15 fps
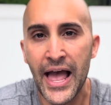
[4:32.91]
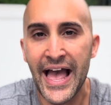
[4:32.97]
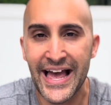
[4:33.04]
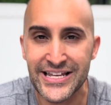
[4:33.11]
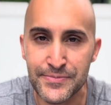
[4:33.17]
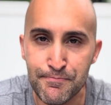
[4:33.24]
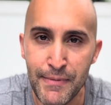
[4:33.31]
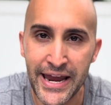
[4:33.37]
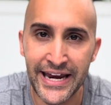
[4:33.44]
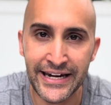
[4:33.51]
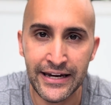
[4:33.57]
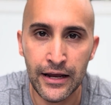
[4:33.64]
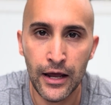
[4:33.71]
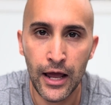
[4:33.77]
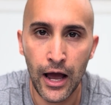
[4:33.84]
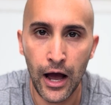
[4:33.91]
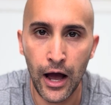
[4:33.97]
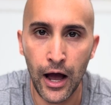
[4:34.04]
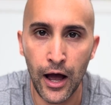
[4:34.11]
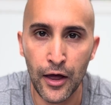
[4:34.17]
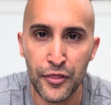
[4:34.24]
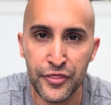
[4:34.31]
has made
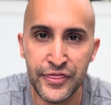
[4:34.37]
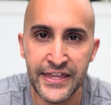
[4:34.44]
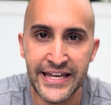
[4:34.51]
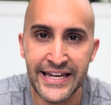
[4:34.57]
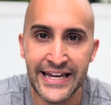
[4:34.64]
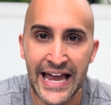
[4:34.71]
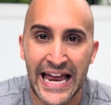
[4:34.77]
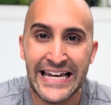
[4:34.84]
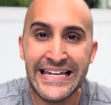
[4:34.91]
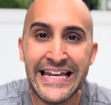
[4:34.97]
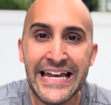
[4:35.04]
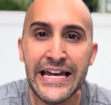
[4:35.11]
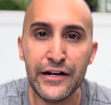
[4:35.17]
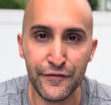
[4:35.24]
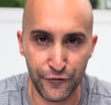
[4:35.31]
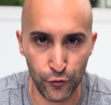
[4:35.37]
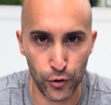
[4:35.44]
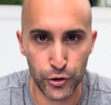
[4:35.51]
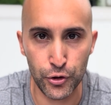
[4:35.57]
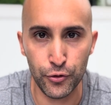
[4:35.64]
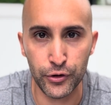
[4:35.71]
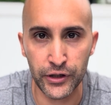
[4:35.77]
the need for
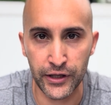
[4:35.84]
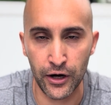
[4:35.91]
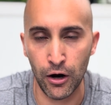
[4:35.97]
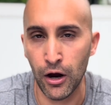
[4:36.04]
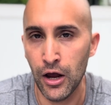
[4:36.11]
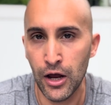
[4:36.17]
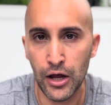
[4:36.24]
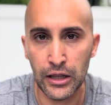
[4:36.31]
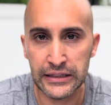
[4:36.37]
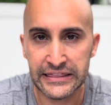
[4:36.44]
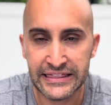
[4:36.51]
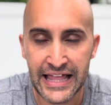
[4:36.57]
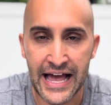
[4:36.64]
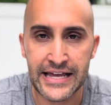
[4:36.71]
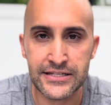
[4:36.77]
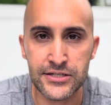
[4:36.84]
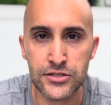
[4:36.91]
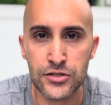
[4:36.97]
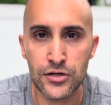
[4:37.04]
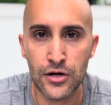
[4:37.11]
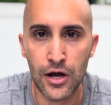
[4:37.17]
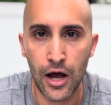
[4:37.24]
nuclear
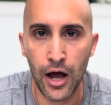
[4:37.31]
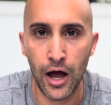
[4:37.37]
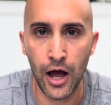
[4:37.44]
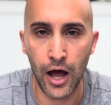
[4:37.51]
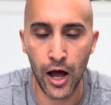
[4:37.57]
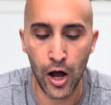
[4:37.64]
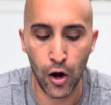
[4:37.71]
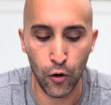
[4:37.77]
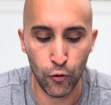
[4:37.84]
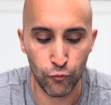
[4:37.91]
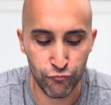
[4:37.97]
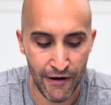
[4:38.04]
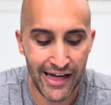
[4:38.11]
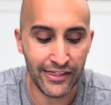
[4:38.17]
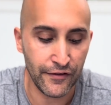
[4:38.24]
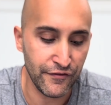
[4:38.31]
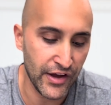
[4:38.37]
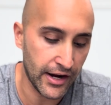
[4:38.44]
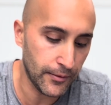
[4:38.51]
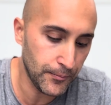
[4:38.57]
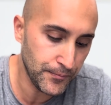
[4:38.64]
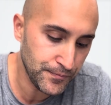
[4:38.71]
less
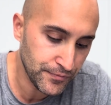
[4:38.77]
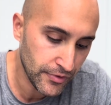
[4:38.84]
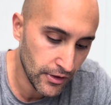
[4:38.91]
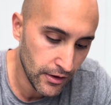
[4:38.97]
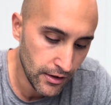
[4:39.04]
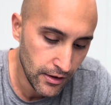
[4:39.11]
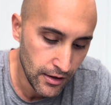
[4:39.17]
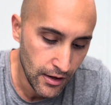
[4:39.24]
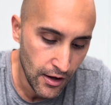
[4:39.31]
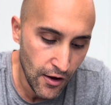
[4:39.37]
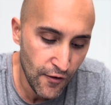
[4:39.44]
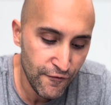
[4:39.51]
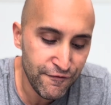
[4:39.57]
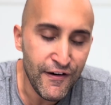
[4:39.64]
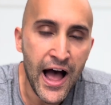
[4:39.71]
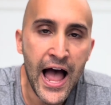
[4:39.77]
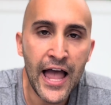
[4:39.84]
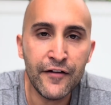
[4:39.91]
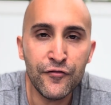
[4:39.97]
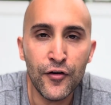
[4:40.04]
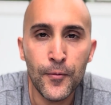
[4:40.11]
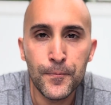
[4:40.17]
relevant.
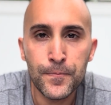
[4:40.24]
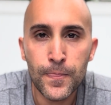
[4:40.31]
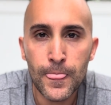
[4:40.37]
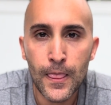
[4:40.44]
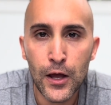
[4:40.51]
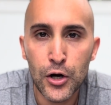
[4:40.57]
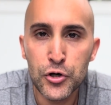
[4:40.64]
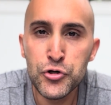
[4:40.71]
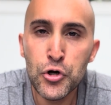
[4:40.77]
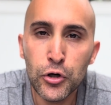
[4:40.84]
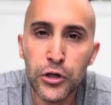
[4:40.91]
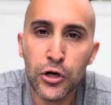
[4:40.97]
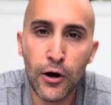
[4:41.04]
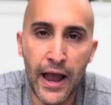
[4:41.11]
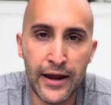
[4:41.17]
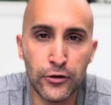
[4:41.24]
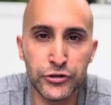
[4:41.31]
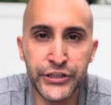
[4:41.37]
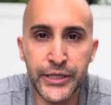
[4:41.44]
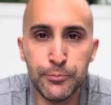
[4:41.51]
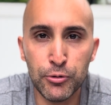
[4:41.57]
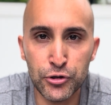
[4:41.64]
5, nuclear
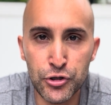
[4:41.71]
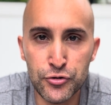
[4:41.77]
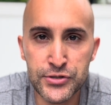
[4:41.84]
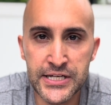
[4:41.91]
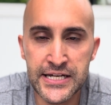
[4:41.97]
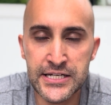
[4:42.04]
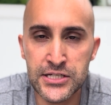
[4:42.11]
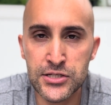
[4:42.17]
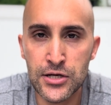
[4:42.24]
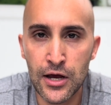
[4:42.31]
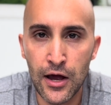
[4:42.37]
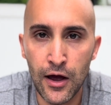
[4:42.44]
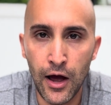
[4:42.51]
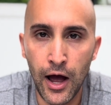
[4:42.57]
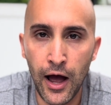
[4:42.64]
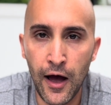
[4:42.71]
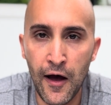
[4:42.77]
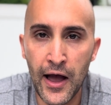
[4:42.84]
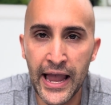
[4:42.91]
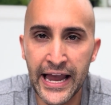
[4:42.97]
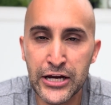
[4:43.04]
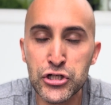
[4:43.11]
energy produces
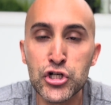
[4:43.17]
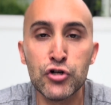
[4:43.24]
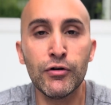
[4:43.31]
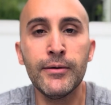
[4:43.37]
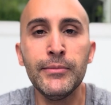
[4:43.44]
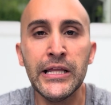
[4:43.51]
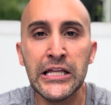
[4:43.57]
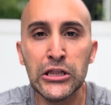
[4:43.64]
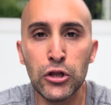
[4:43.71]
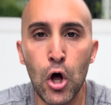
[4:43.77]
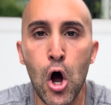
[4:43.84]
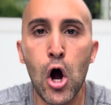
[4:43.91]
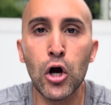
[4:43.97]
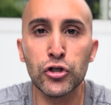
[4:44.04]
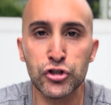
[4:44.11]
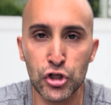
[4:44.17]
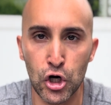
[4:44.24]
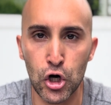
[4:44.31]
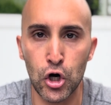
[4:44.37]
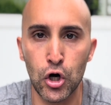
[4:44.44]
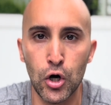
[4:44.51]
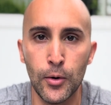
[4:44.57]
extremely
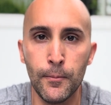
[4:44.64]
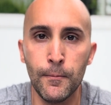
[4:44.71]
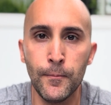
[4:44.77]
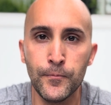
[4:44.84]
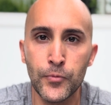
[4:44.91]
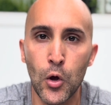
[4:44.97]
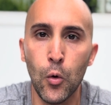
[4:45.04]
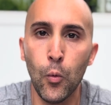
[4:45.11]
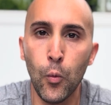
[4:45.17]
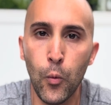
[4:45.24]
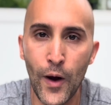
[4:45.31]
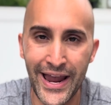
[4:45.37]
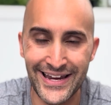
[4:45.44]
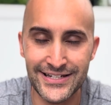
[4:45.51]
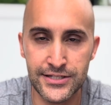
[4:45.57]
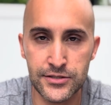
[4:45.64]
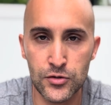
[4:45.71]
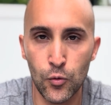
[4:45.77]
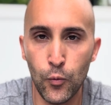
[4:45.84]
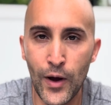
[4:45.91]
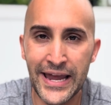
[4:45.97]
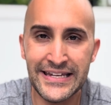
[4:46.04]
long-term waste
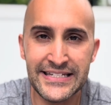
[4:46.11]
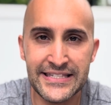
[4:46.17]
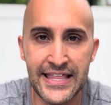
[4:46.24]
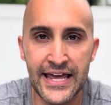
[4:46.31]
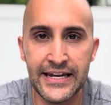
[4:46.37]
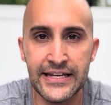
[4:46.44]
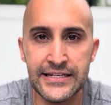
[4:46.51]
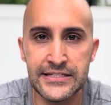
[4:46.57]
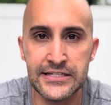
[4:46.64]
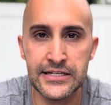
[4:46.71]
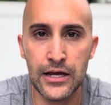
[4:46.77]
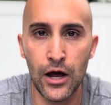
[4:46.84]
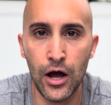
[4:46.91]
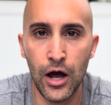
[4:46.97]
that is